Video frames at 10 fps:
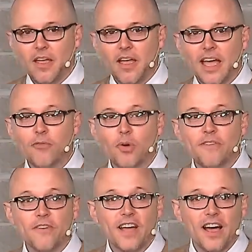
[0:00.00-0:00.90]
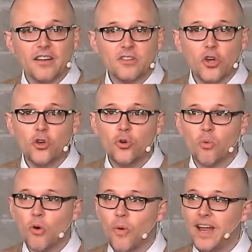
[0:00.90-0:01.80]
Have we forgotten who
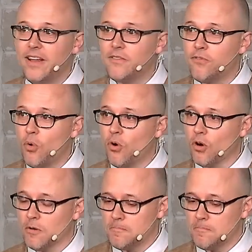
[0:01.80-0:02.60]
we're waiting for?